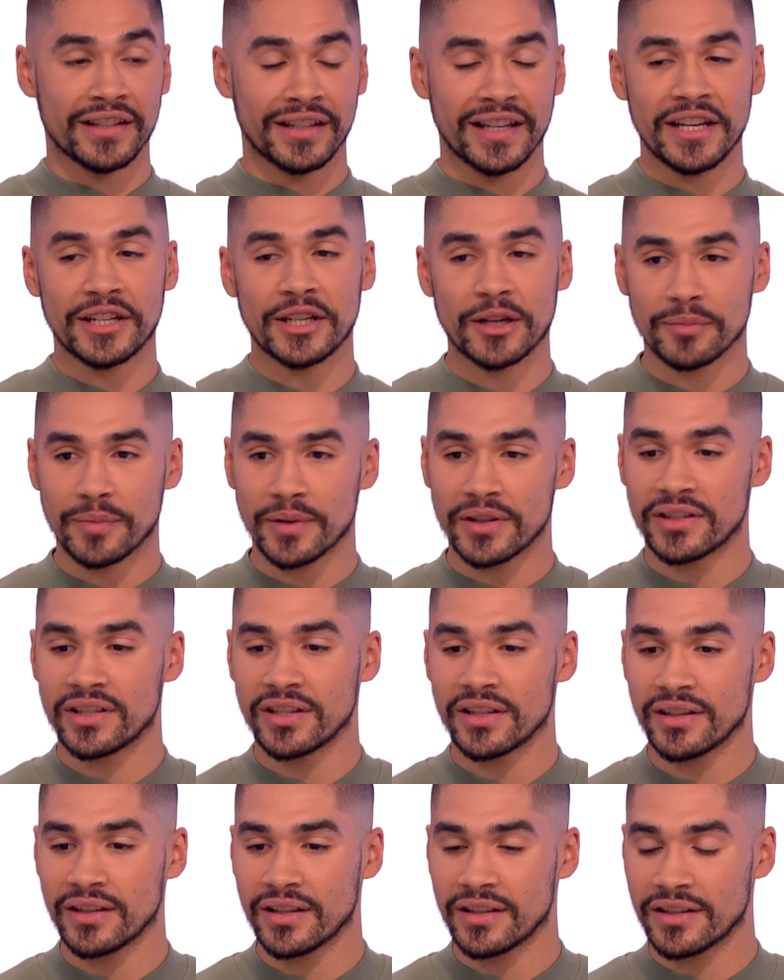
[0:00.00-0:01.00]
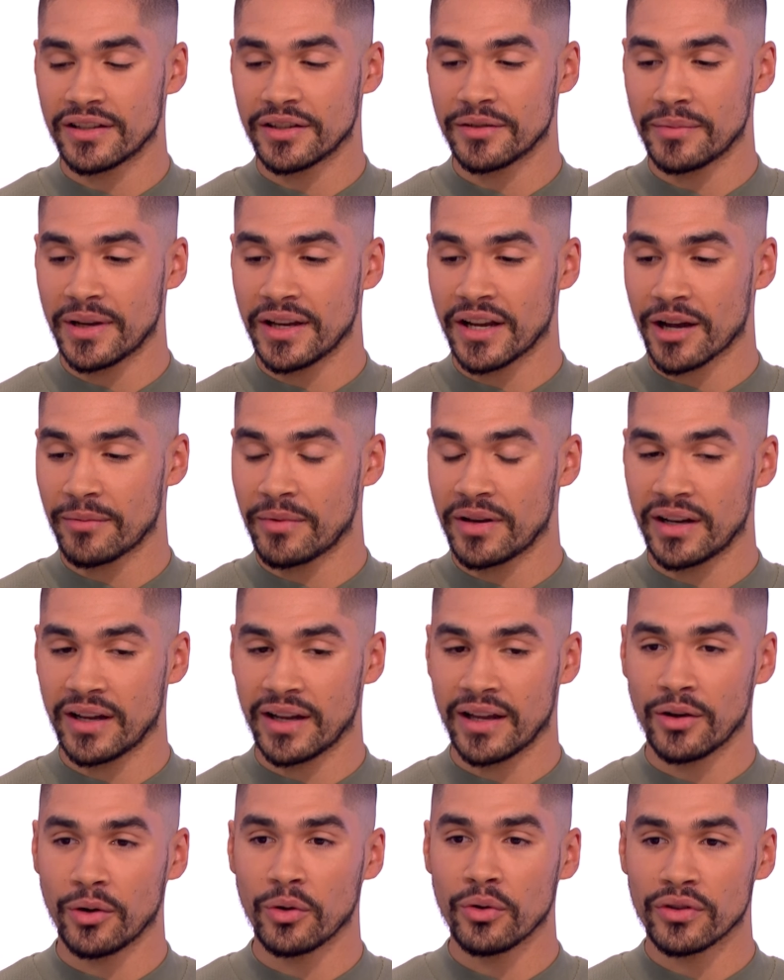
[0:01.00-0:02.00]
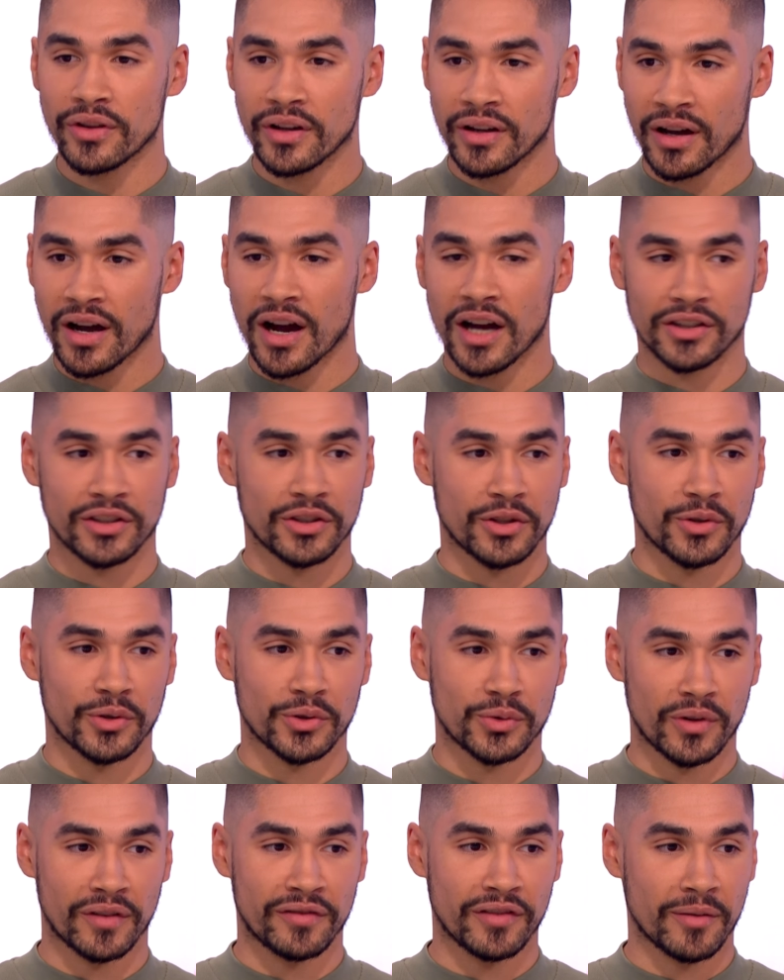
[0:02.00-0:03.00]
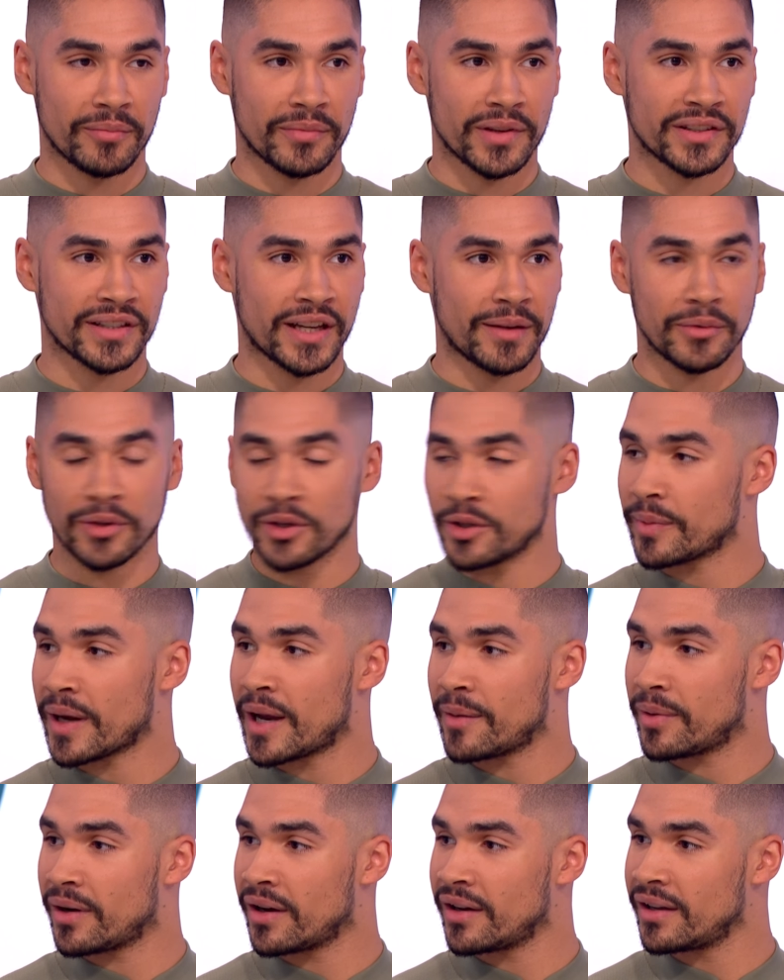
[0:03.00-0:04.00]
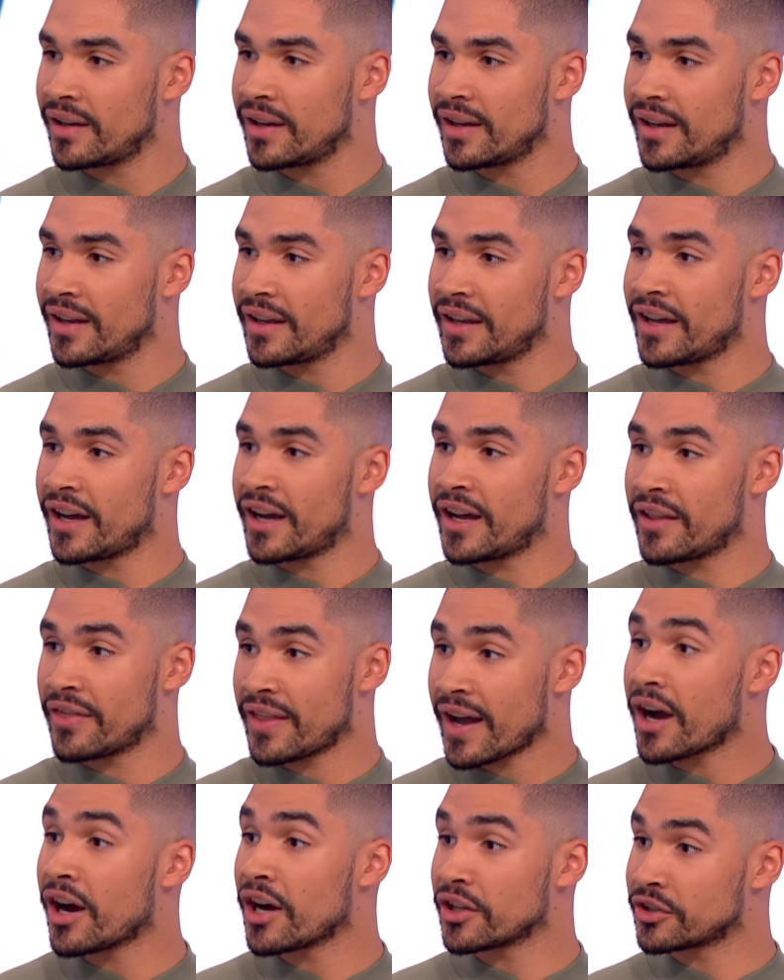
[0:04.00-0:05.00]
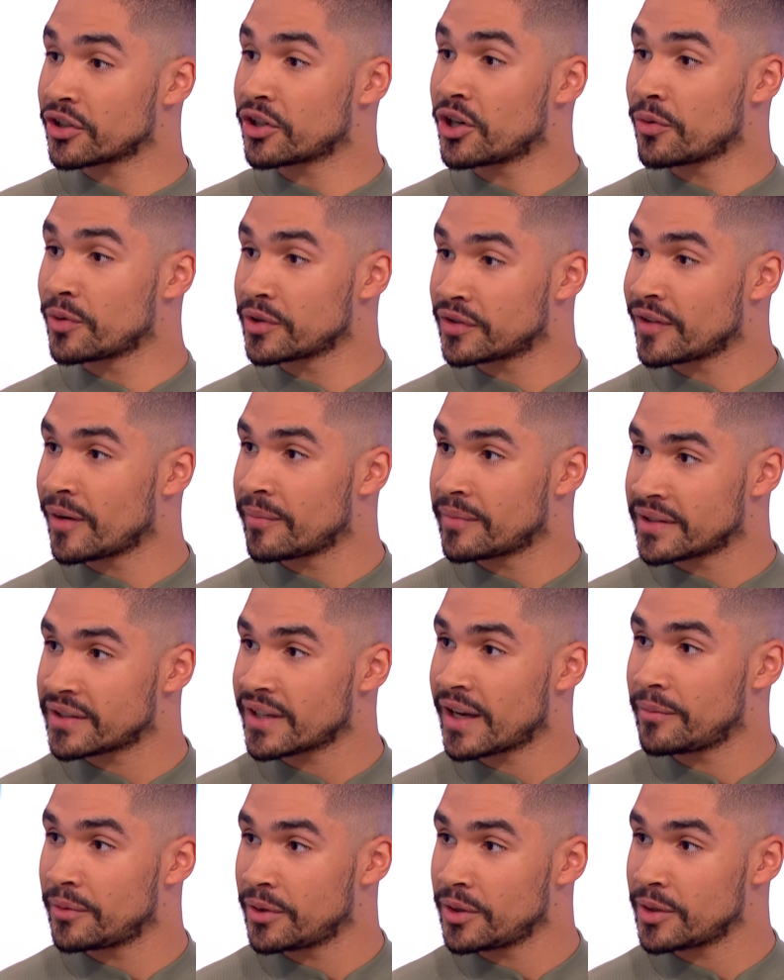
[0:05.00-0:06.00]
the lead-up into, into me coming here, all the articles were from the same newspaper. Yeah. Uh, that article was from the same